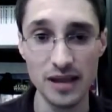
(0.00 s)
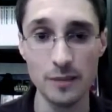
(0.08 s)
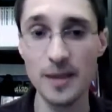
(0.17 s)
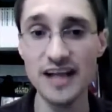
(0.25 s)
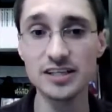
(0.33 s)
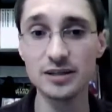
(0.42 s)

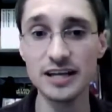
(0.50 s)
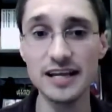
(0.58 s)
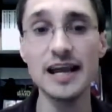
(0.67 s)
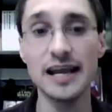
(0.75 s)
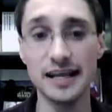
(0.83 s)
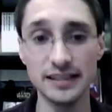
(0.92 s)

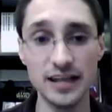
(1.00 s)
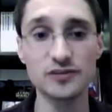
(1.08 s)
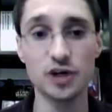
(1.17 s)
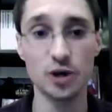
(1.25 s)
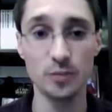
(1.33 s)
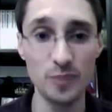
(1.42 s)
Basically, he left
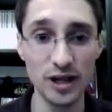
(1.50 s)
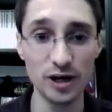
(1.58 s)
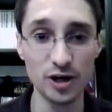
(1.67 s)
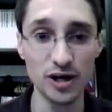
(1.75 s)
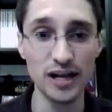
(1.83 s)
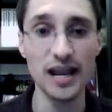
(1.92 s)
her
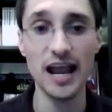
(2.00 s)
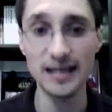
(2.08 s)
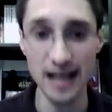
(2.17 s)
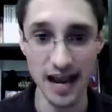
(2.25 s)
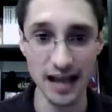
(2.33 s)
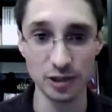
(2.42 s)
bitter
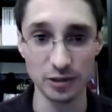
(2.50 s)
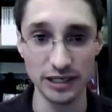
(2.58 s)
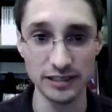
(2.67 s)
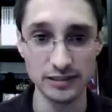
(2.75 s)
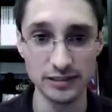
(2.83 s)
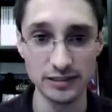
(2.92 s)
and angry.